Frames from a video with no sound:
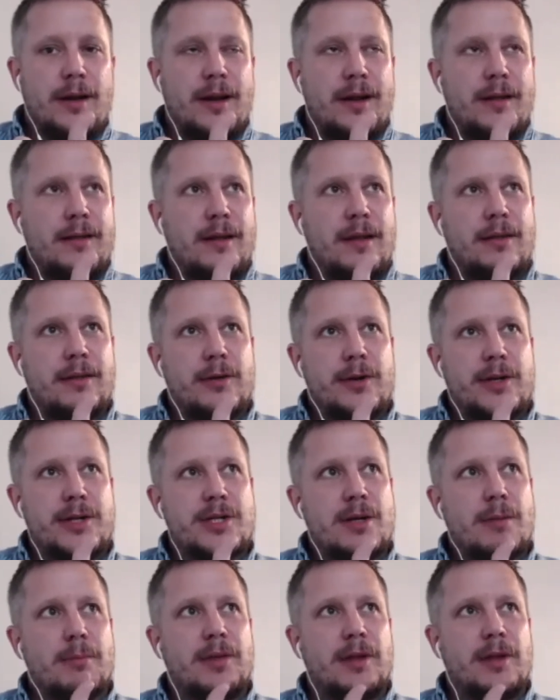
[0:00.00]
and then there is
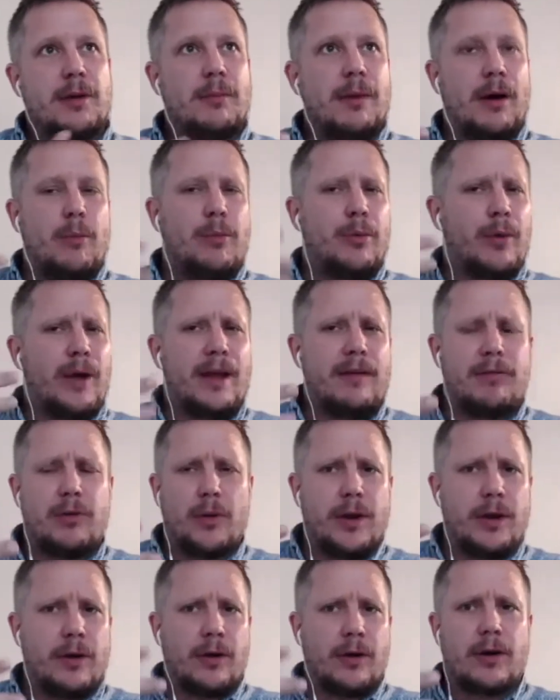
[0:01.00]
something about
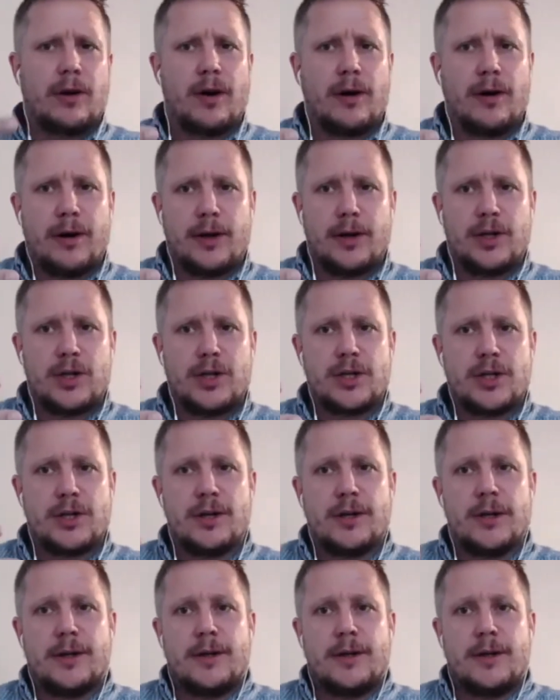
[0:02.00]
bravery or courage.